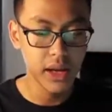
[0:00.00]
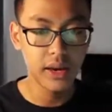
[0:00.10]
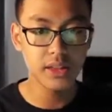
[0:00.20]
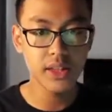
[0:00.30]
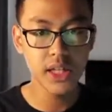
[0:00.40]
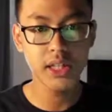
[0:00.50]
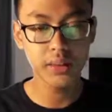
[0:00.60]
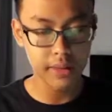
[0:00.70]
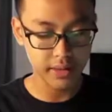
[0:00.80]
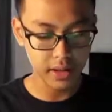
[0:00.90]
The third
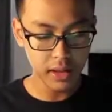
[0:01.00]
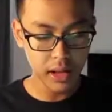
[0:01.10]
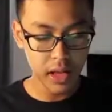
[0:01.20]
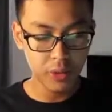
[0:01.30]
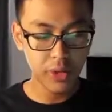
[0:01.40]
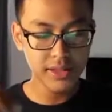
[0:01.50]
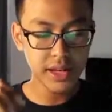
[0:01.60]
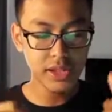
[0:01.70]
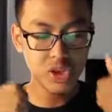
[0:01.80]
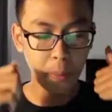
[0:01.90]
rebuttal, when they say
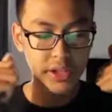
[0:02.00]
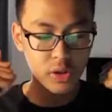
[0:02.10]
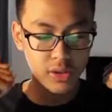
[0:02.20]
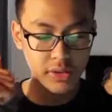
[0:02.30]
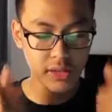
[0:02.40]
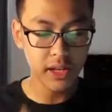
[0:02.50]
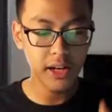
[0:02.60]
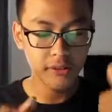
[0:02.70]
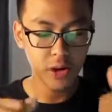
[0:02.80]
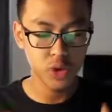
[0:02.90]
the job is
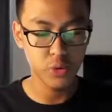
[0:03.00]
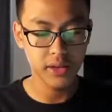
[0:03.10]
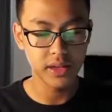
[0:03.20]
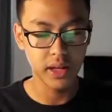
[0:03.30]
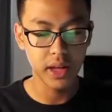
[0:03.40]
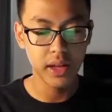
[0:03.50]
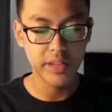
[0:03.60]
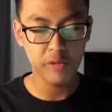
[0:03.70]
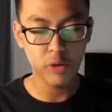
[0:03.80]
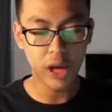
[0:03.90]
constantly fluctuating,
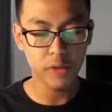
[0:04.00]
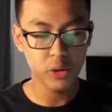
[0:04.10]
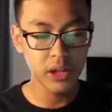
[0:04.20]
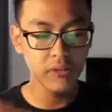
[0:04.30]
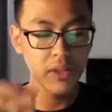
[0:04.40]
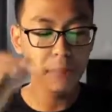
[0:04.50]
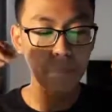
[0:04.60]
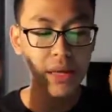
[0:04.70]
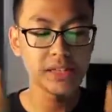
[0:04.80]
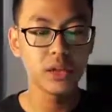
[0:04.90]
therefore we have to give them
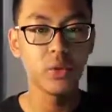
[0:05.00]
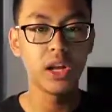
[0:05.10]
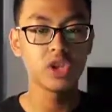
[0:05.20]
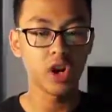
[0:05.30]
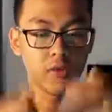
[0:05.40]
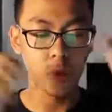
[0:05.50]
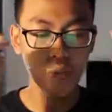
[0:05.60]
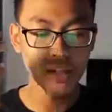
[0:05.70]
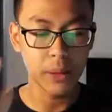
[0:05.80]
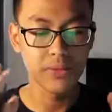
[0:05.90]
basic knowledge of all
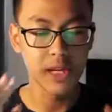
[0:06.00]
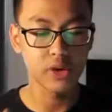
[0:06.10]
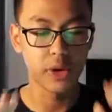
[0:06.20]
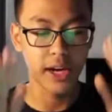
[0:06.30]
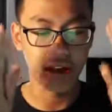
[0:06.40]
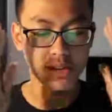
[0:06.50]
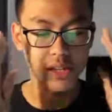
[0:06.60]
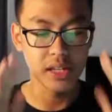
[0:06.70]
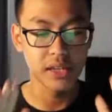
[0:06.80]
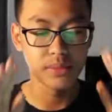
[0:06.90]
subjects so they can
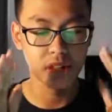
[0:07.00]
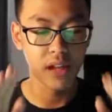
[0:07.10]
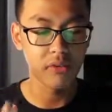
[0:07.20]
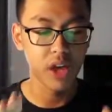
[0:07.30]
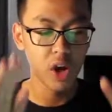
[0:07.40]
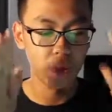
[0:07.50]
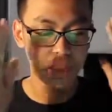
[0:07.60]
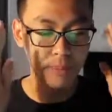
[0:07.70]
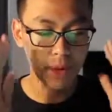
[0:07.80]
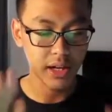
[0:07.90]
adjust themselves with
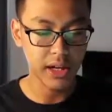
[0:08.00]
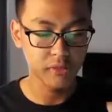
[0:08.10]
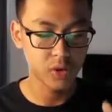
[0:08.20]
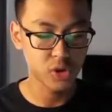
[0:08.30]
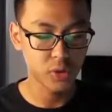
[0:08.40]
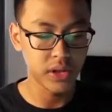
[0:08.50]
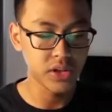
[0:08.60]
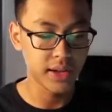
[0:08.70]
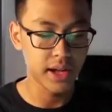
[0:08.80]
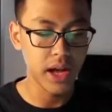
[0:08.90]
the market
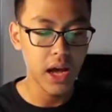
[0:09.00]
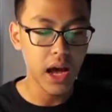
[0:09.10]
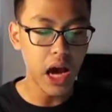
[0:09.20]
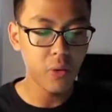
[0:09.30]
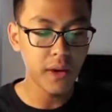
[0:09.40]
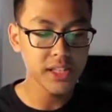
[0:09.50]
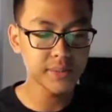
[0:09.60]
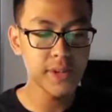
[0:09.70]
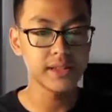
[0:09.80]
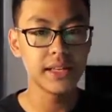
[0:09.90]
fluctuation. Our
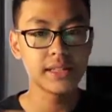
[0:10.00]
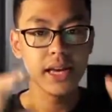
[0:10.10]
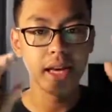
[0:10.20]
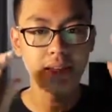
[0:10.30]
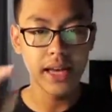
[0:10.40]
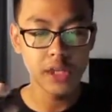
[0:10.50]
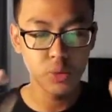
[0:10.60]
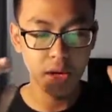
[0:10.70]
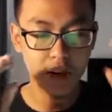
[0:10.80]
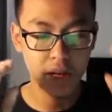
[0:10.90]
response is, yes,
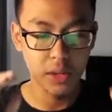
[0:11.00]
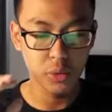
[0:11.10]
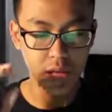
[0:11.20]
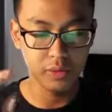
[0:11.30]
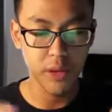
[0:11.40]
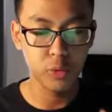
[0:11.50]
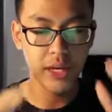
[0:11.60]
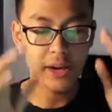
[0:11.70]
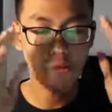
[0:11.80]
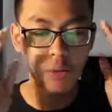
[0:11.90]
we agree to that, but we
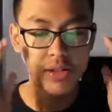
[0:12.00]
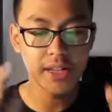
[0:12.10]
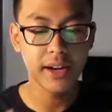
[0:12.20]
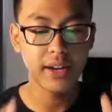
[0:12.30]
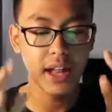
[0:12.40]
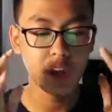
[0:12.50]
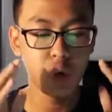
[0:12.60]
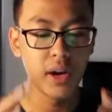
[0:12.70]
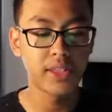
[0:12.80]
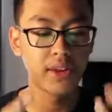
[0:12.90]
can foresee and
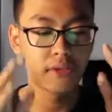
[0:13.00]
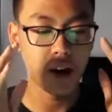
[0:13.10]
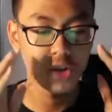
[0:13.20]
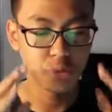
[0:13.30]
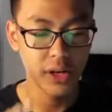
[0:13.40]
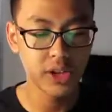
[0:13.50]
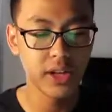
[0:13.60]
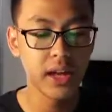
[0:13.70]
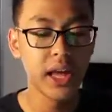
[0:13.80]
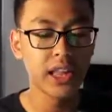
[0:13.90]
calculate the
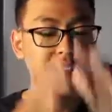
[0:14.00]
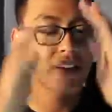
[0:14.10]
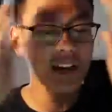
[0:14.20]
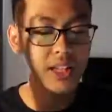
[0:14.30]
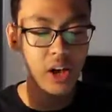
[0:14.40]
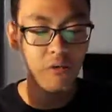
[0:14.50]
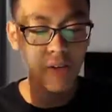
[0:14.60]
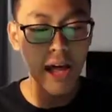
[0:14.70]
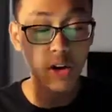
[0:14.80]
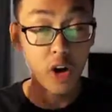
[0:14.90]
fluctuation. The fact that
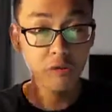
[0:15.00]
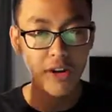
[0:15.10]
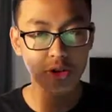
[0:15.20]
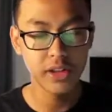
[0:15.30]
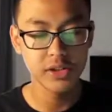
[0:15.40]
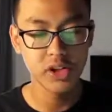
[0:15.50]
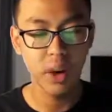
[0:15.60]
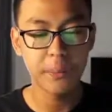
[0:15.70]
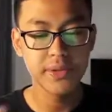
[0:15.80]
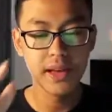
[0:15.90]
unconventional
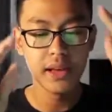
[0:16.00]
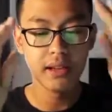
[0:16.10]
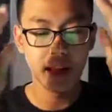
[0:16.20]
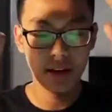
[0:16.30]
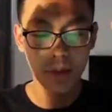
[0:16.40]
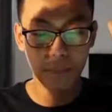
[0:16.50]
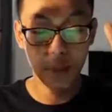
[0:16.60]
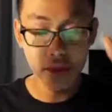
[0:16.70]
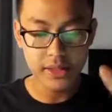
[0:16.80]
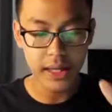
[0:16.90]
jobs like
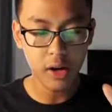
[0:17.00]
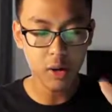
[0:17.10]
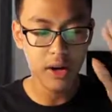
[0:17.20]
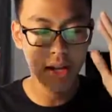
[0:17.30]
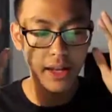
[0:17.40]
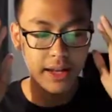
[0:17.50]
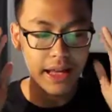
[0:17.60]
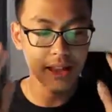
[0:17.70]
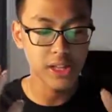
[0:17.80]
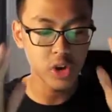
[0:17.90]
music already
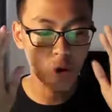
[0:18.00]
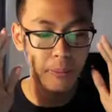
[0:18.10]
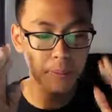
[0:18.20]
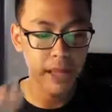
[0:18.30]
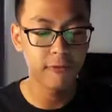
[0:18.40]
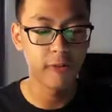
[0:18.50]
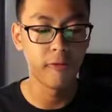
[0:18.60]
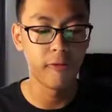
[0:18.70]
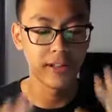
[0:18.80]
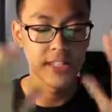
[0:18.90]
get its own
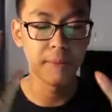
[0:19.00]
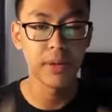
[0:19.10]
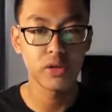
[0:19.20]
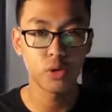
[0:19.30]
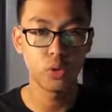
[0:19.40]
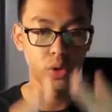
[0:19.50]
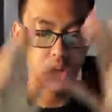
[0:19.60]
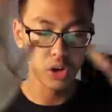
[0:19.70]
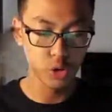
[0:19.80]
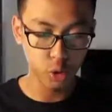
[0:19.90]
platform, for example, through
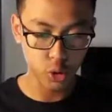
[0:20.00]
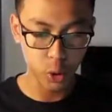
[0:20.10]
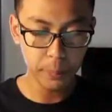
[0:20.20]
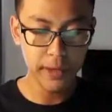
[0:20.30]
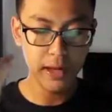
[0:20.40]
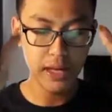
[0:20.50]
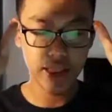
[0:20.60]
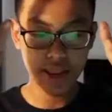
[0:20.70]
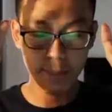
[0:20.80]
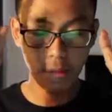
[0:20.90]
YouTube,
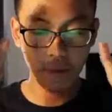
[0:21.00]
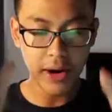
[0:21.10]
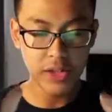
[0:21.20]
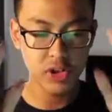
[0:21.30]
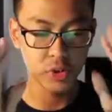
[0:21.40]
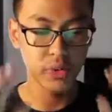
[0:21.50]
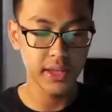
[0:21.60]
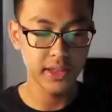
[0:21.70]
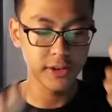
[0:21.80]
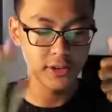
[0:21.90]
it provides you
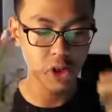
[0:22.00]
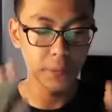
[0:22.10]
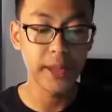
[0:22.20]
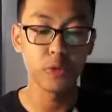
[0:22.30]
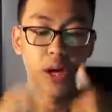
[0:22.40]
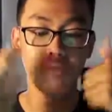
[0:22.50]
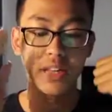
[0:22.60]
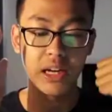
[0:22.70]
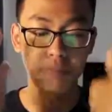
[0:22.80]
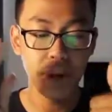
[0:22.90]
that the job that we have the
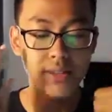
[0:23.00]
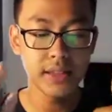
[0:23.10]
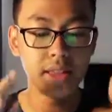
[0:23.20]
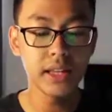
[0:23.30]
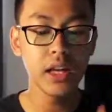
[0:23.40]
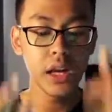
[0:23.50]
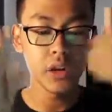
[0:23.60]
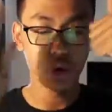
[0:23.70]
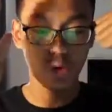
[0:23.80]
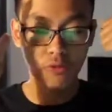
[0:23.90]
capacity
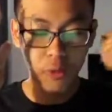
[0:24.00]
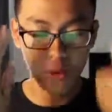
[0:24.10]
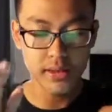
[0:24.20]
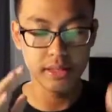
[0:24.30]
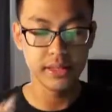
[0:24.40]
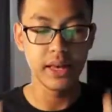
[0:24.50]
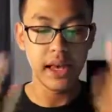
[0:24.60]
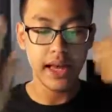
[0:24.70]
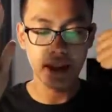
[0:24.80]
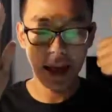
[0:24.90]
to foresee
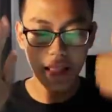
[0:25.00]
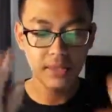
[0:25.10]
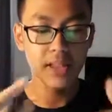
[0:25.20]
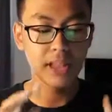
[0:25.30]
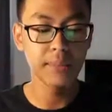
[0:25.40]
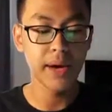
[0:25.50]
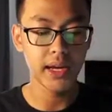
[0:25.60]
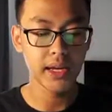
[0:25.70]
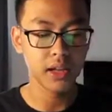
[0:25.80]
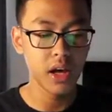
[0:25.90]
and handle the
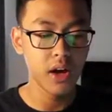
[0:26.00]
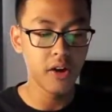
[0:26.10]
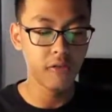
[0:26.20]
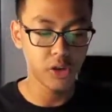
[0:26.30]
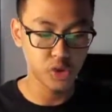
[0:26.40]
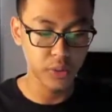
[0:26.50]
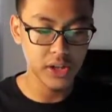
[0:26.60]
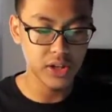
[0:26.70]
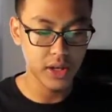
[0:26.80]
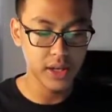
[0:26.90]
market
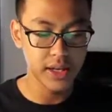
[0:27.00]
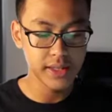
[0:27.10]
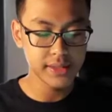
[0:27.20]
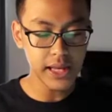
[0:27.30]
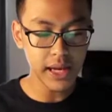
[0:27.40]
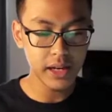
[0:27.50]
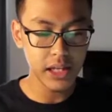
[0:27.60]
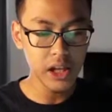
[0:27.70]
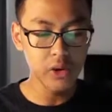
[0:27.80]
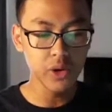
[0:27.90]
fluctuation.
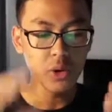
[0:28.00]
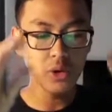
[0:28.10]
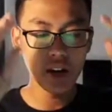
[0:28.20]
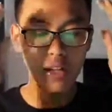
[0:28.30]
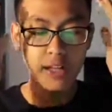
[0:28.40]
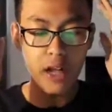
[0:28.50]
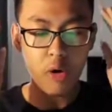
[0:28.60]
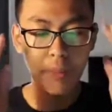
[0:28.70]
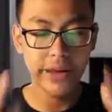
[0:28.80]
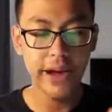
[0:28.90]
Secondly, we told you that in
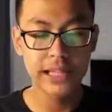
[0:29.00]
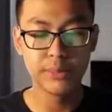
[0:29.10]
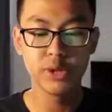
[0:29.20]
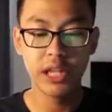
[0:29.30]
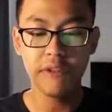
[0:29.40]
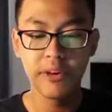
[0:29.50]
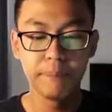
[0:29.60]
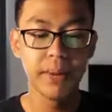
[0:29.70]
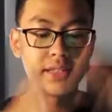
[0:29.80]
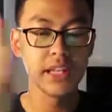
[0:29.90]
our mechanism, we still have the
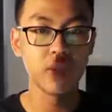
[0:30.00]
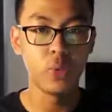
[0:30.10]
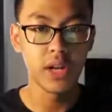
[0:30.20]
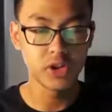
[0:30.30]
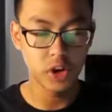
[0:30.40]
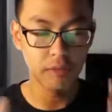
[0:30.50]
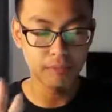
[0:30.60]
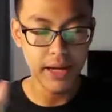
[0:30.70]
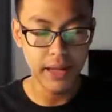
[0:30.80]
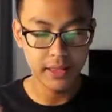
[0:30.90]
basic knowledge of
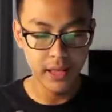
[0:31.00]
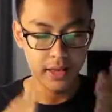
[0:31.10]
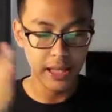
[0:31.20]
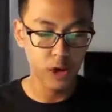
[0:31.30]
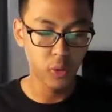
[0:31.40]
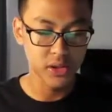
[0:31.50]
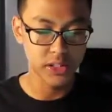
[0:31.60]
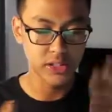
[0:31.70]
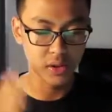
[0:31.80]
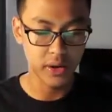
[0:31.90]
math, language,
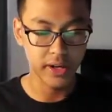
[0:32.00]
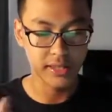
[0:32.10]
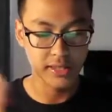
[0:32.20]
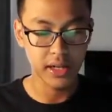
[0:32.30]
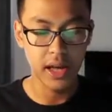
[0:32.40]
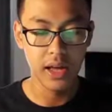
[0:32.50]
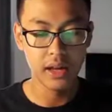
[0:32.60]
history, and etc.